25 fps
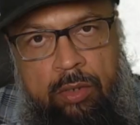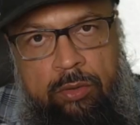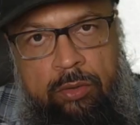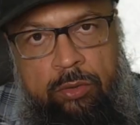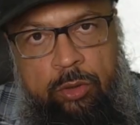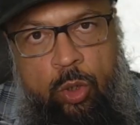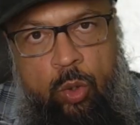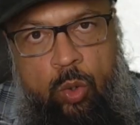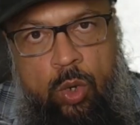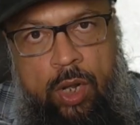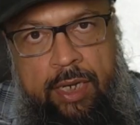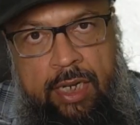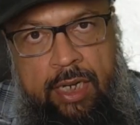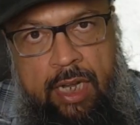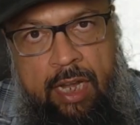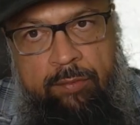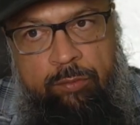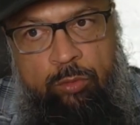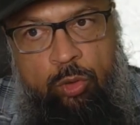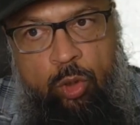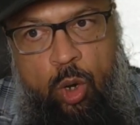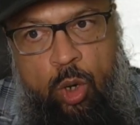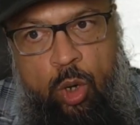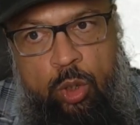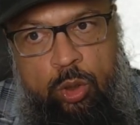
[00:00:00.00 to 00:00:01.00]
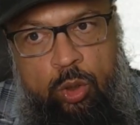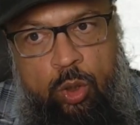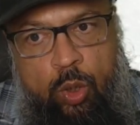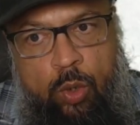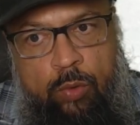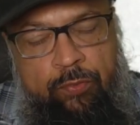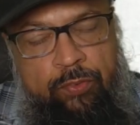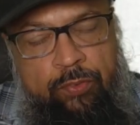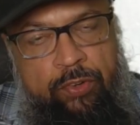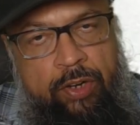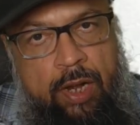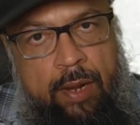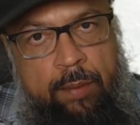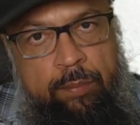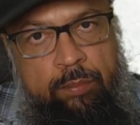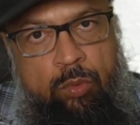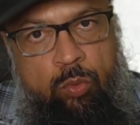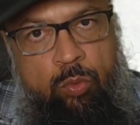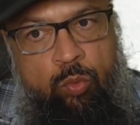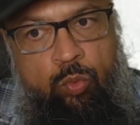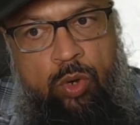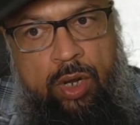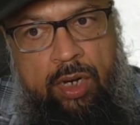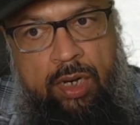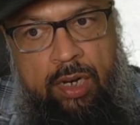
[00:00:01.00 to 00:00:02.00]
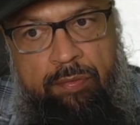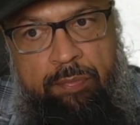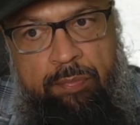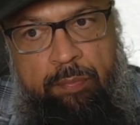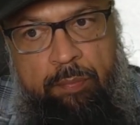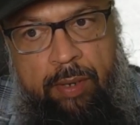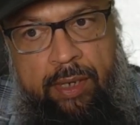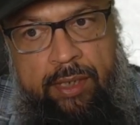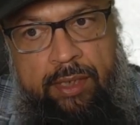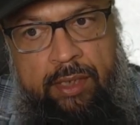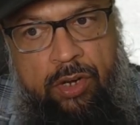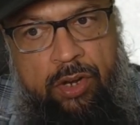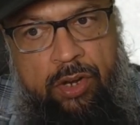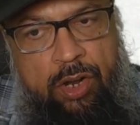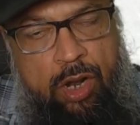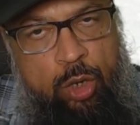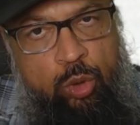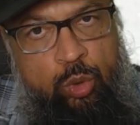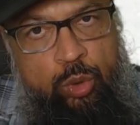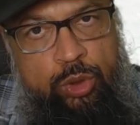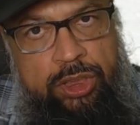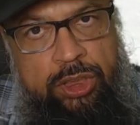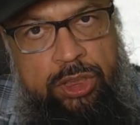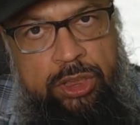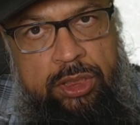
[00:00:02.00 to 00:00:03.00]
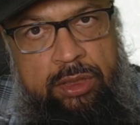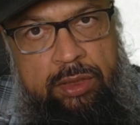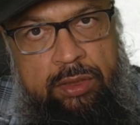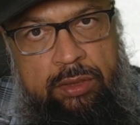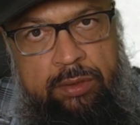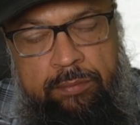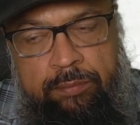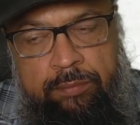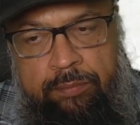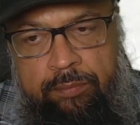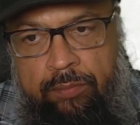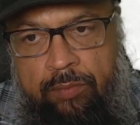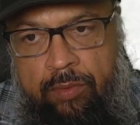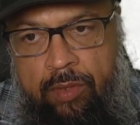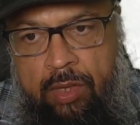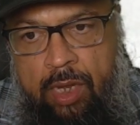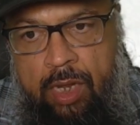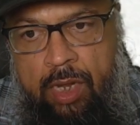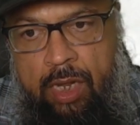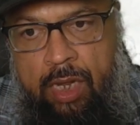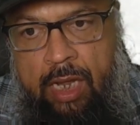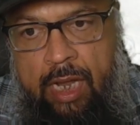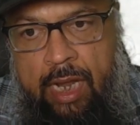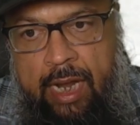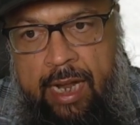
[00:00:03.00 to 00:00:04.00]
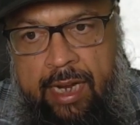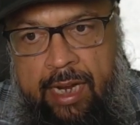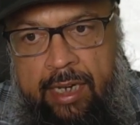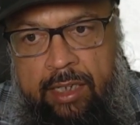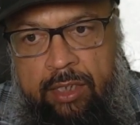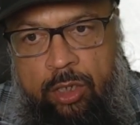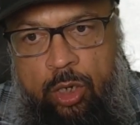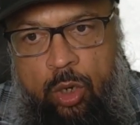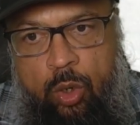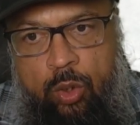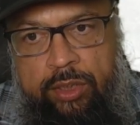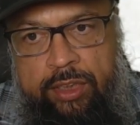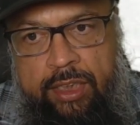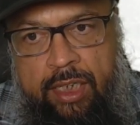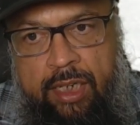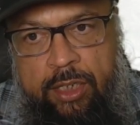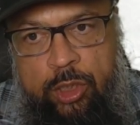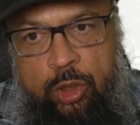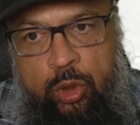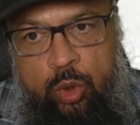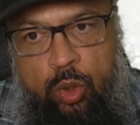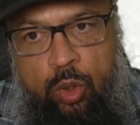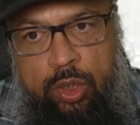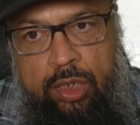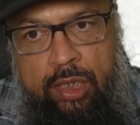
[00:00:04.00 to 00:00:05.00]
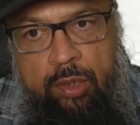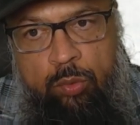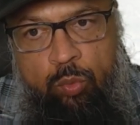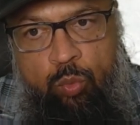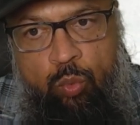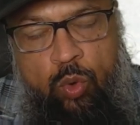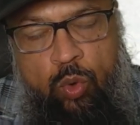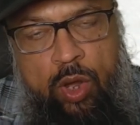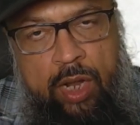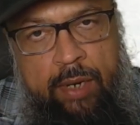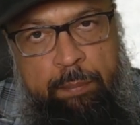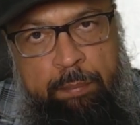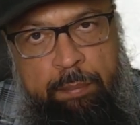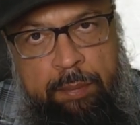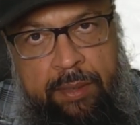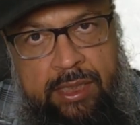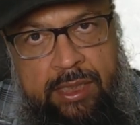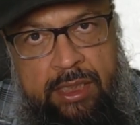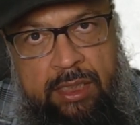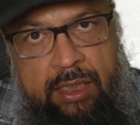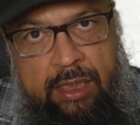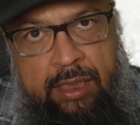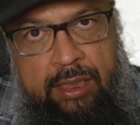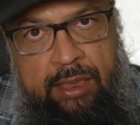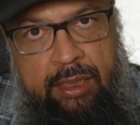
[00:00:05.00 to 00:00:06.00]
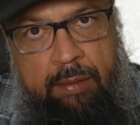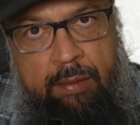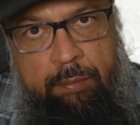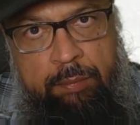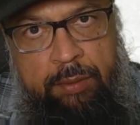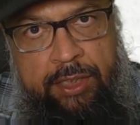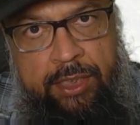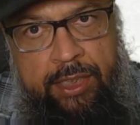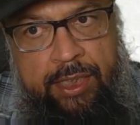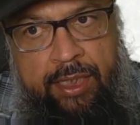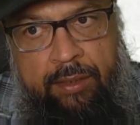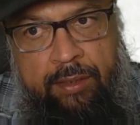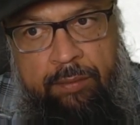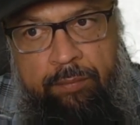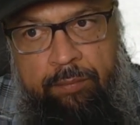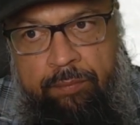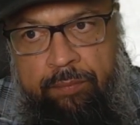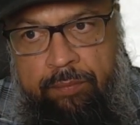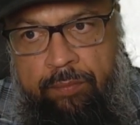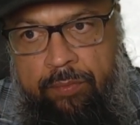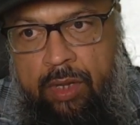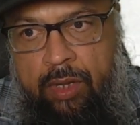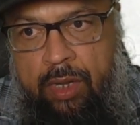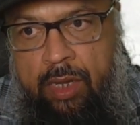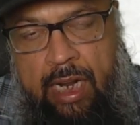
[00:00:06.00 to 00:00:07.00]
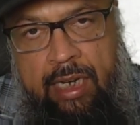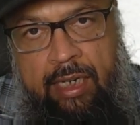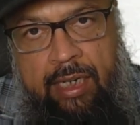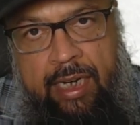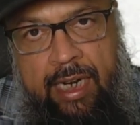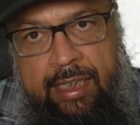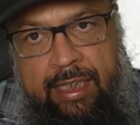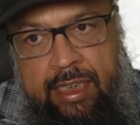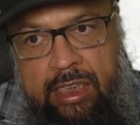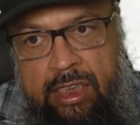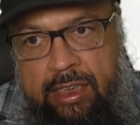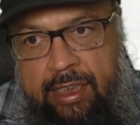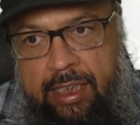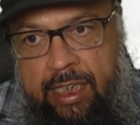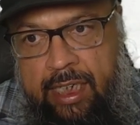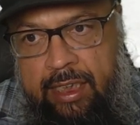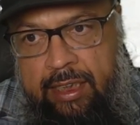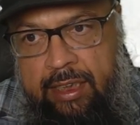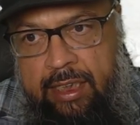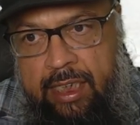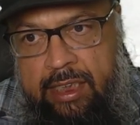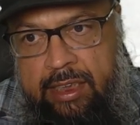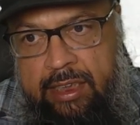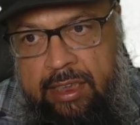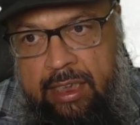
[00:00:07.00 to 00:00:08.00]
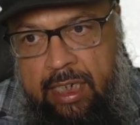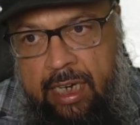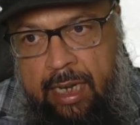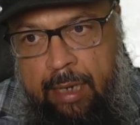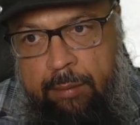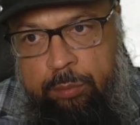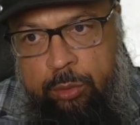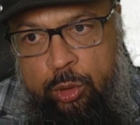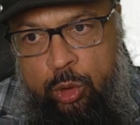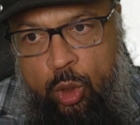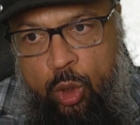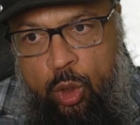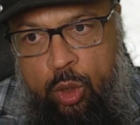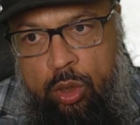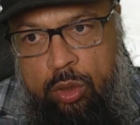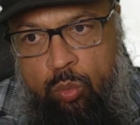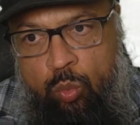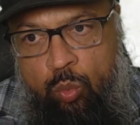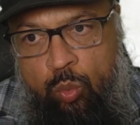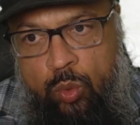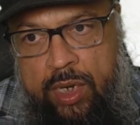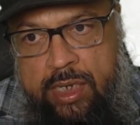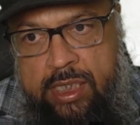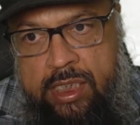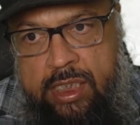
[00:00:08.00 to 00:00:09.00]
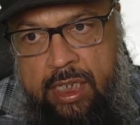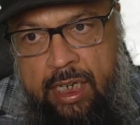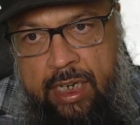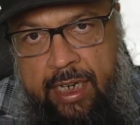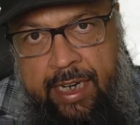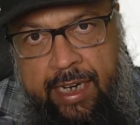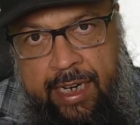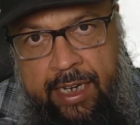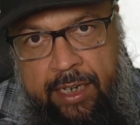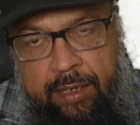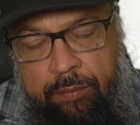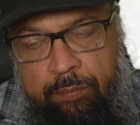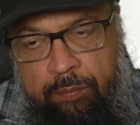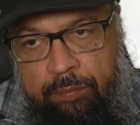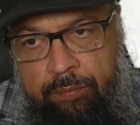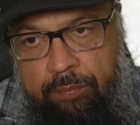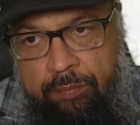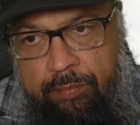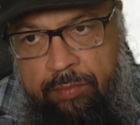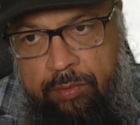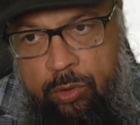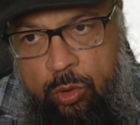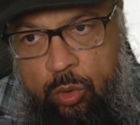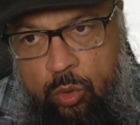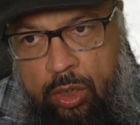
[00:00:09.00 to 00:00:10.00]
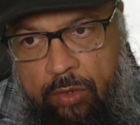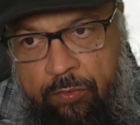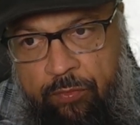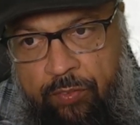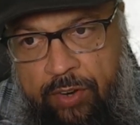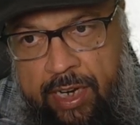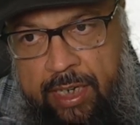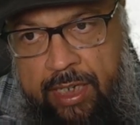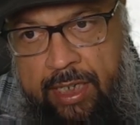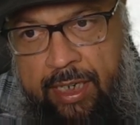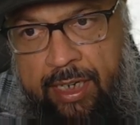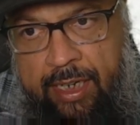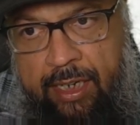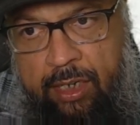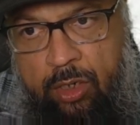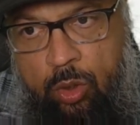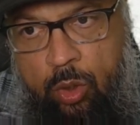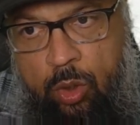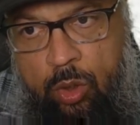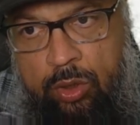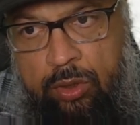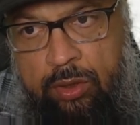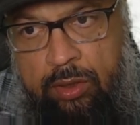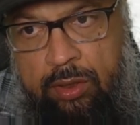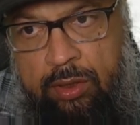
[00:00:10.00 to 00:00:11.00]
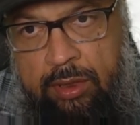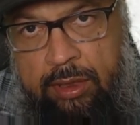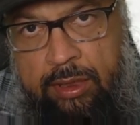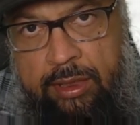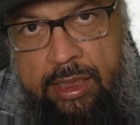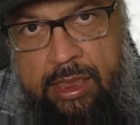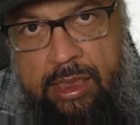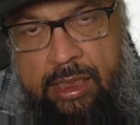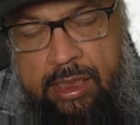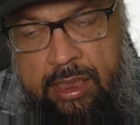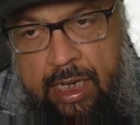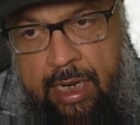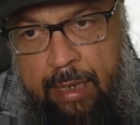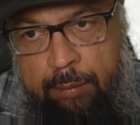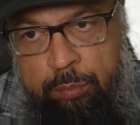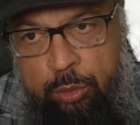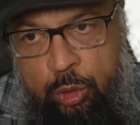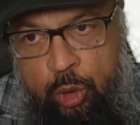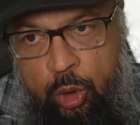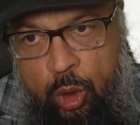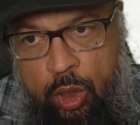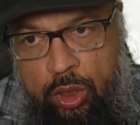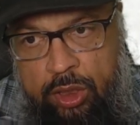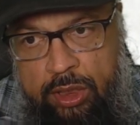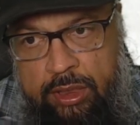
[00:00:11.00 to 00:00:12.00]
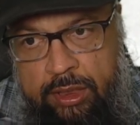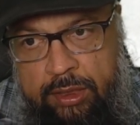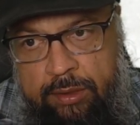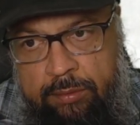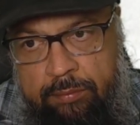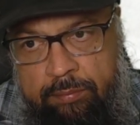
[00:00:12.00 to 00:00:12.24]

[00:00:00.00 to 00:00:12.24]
now I have logged off from one of my account and now there is only one person in the meeting. And let us take the snapshot once again. So if I click on this snapshot